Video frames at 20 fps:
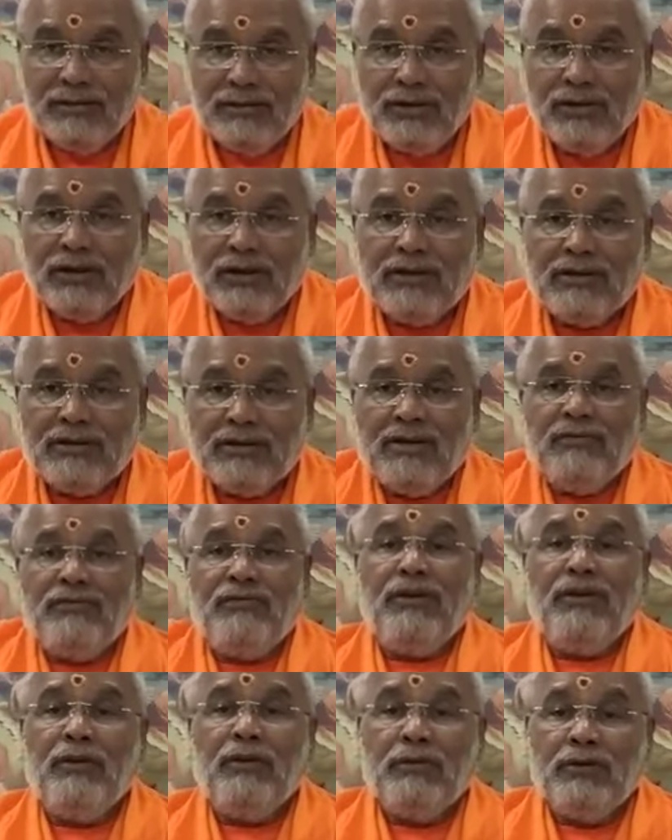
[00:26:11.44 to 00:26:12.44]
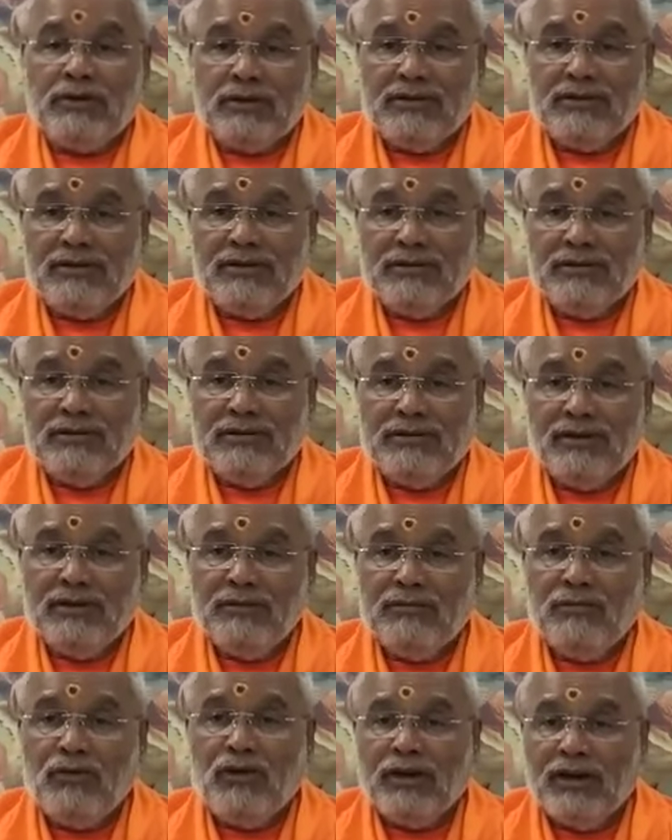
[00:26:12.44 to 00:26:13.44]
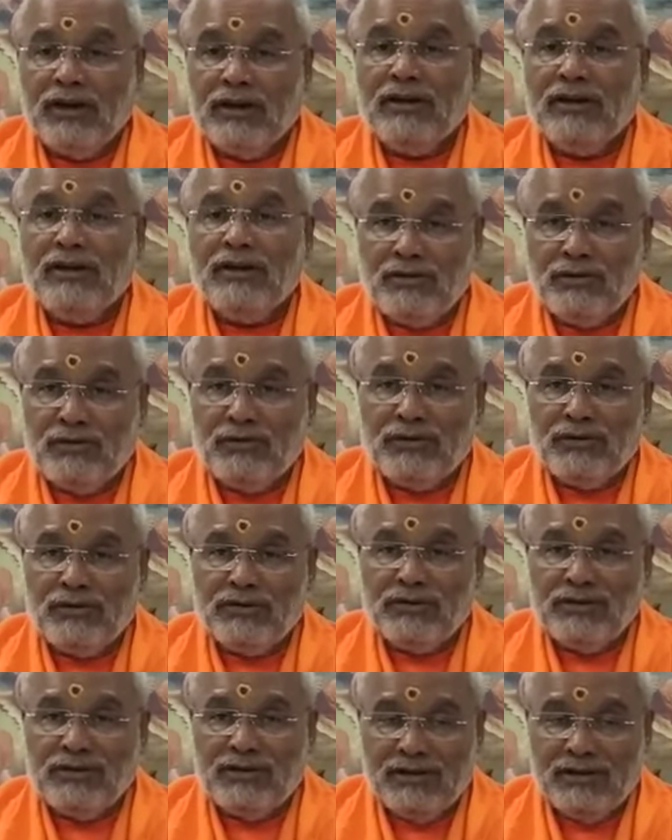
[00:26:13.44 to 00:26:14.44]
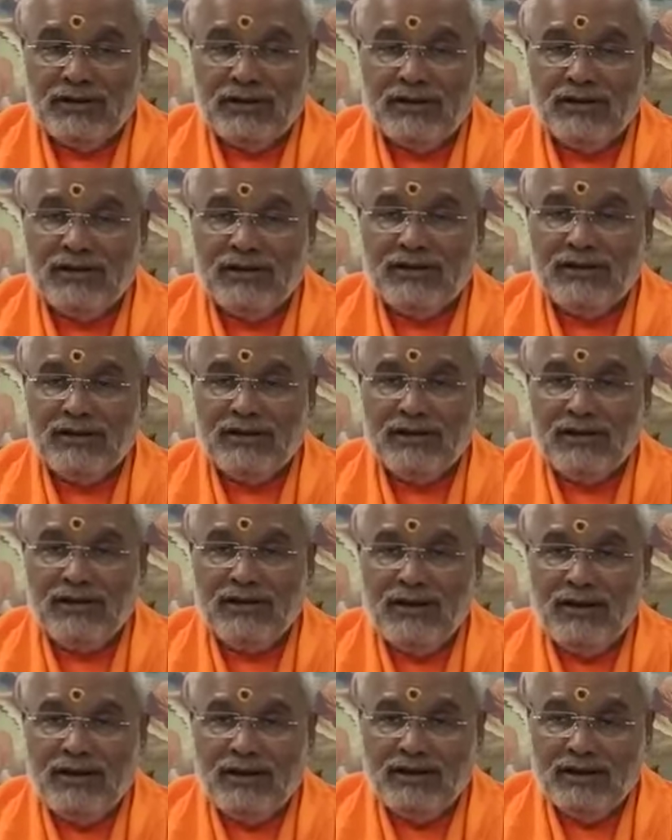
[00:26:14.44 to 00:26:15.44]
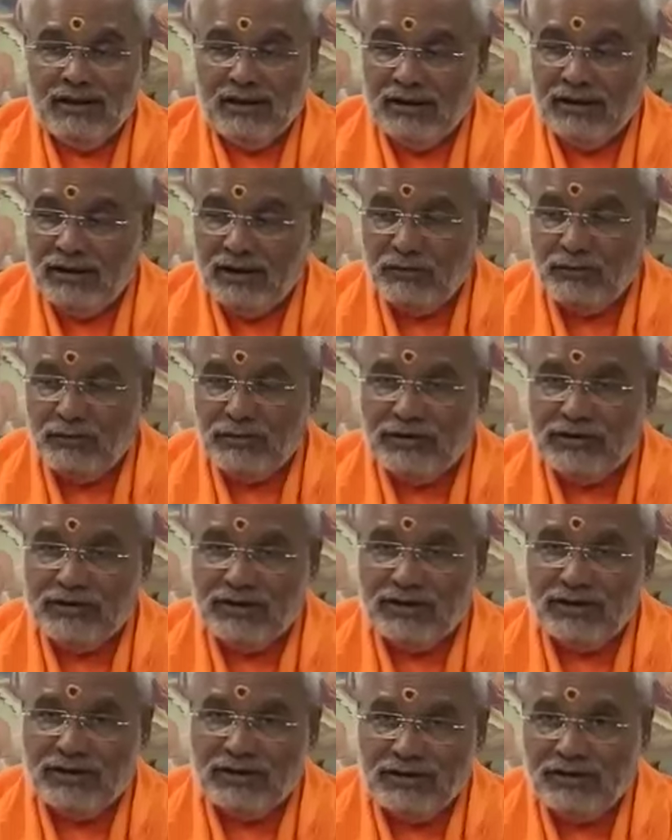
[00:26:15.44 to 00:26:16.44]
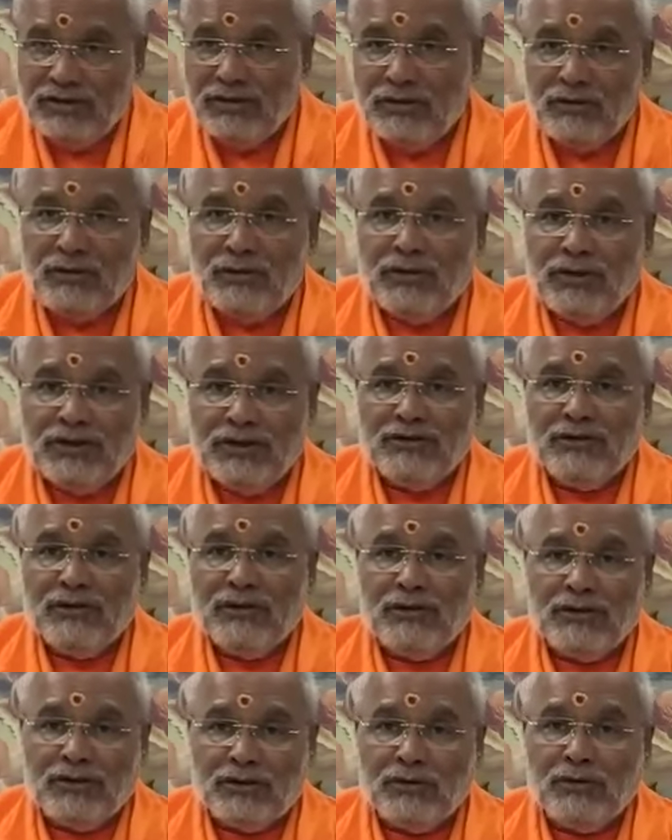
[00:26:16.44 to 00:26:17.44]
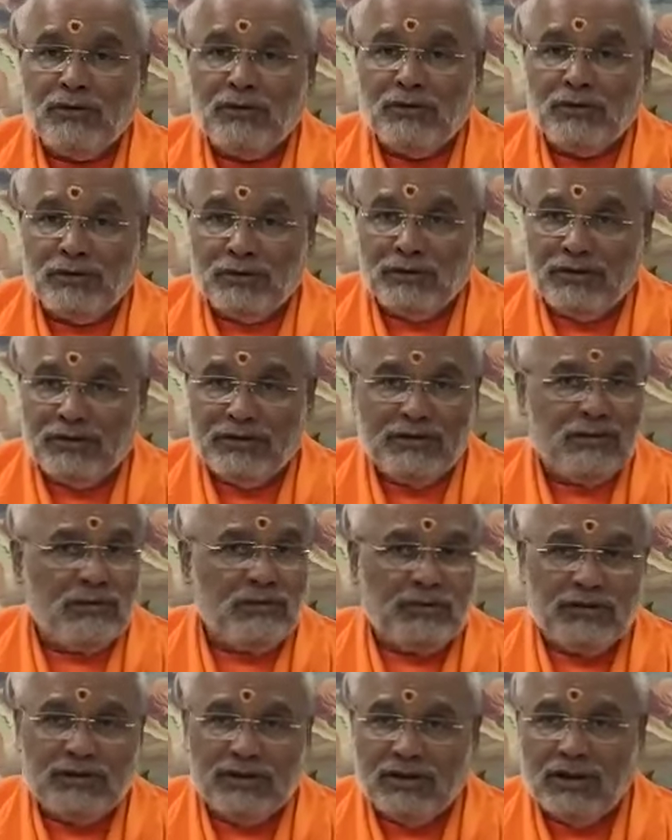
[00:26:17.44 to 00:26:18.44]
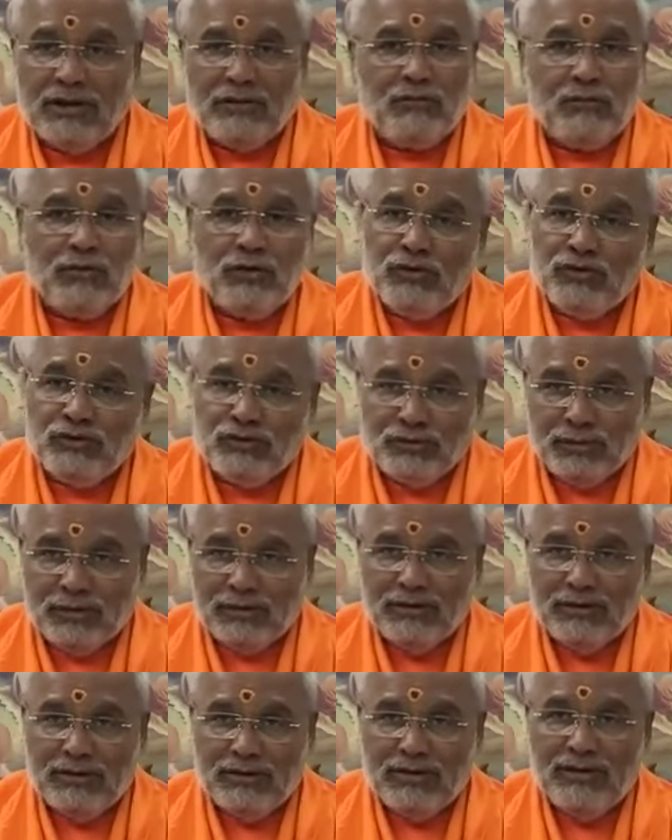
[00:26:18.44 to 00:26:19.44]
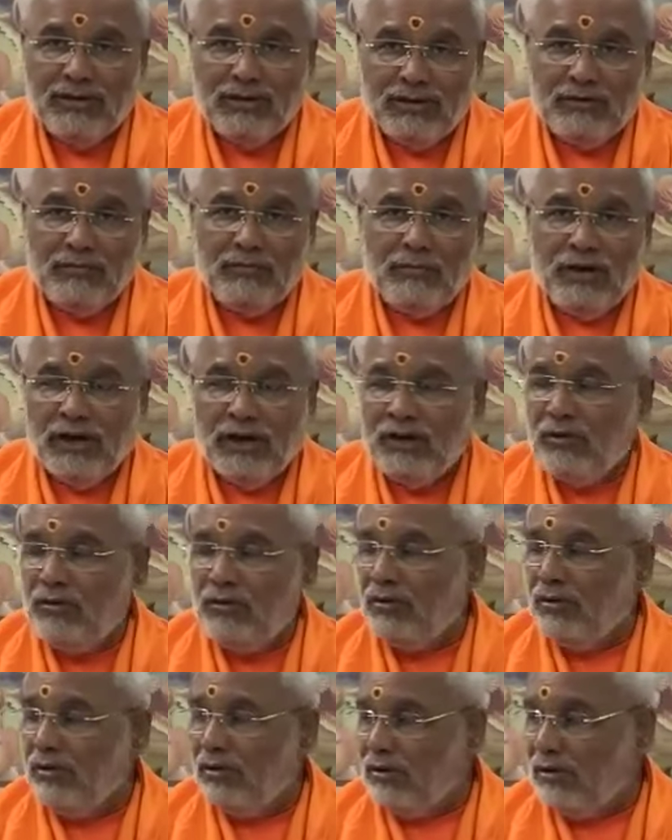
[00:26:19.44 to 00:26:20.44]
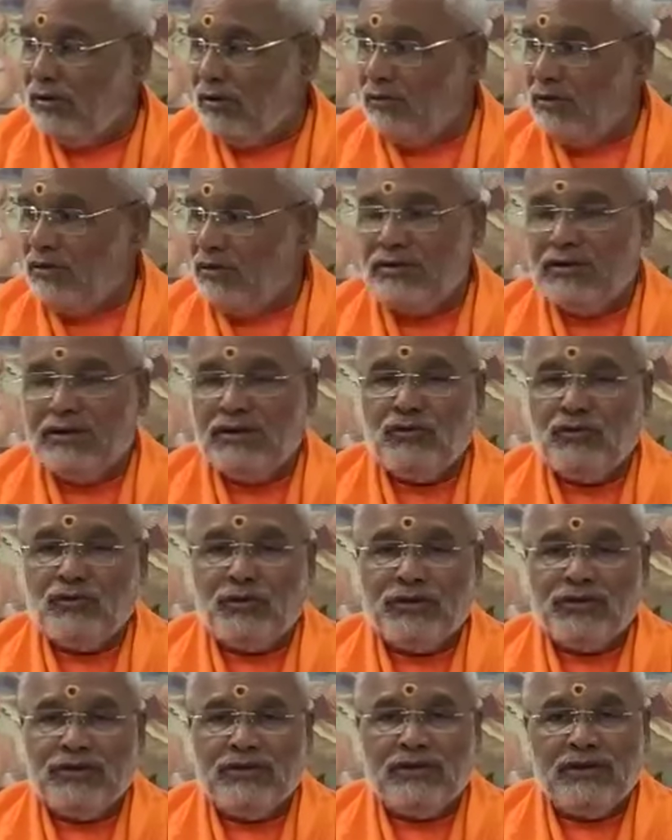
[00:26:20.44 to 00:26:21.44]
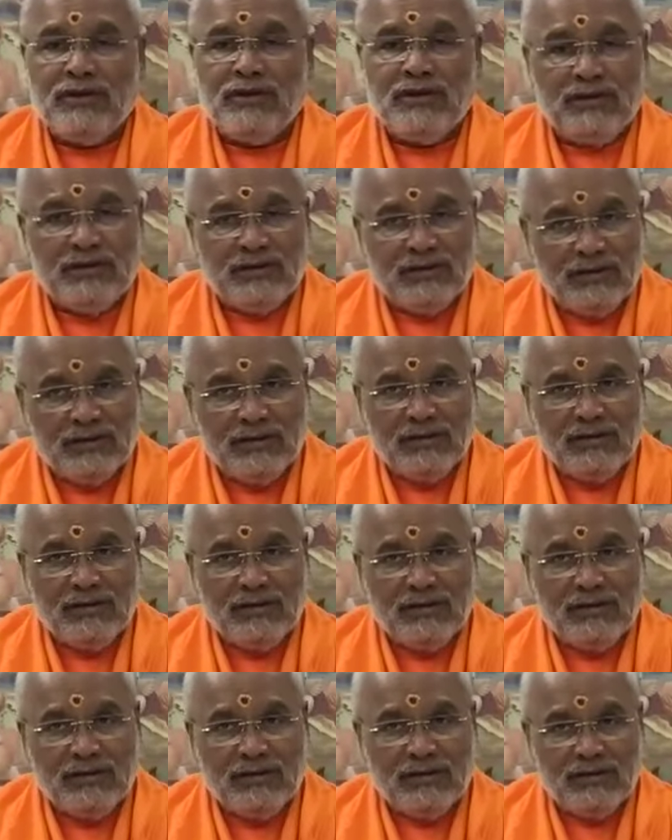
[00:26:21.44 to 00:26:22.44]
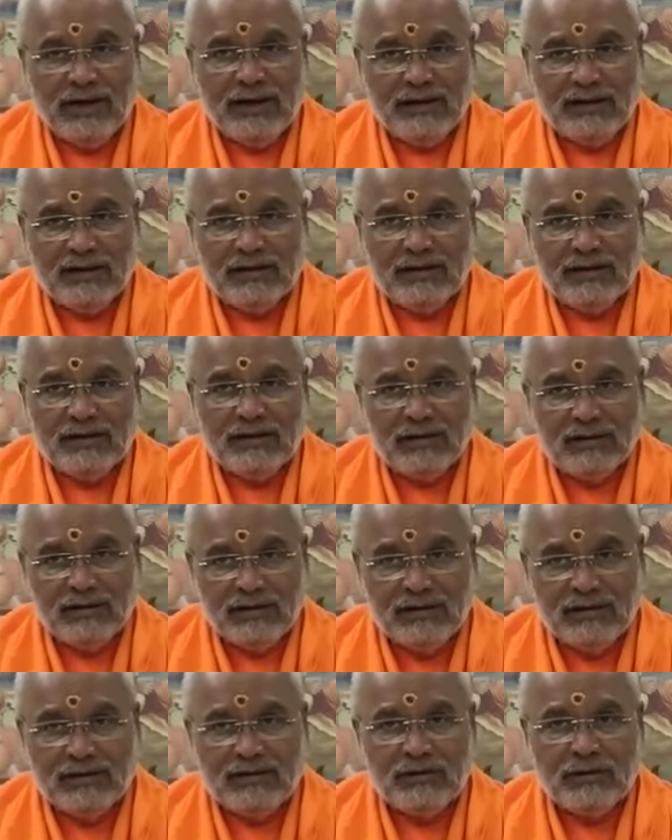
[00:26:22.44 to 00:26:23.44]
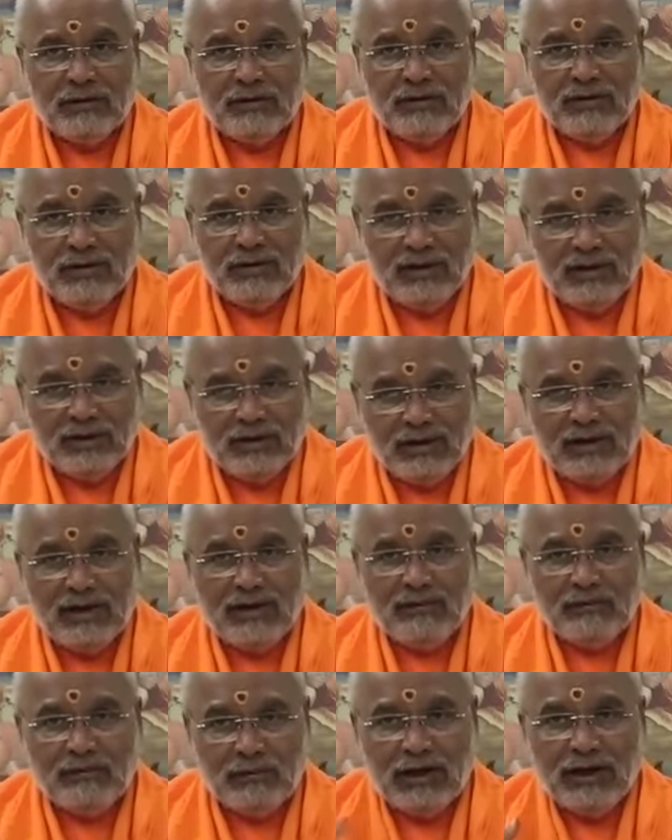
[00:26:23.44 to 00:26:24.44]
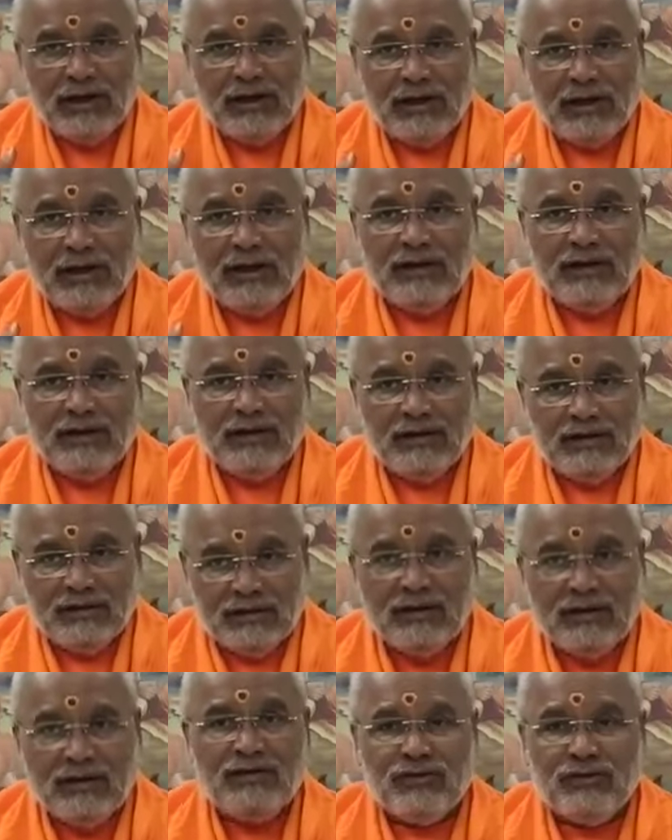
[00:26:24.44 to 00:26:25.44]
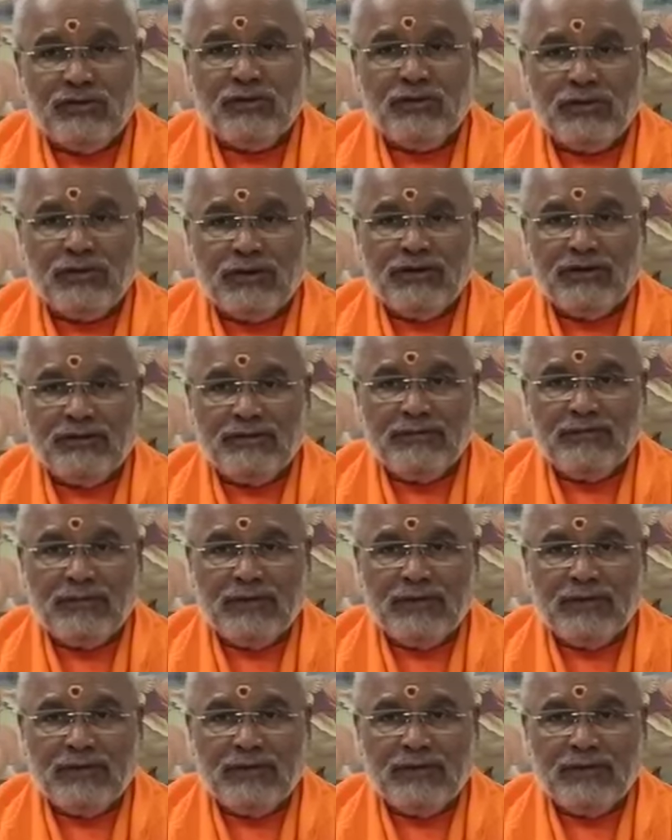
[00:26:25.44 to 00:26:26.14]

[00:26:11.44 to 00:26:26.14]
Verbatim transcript: doing extra favors, unwarranted duties they did it. And the other person doesn't do his or her own duty. Duties are mutual. My duty towards this person is his right, and his duty, my right, it is his duty,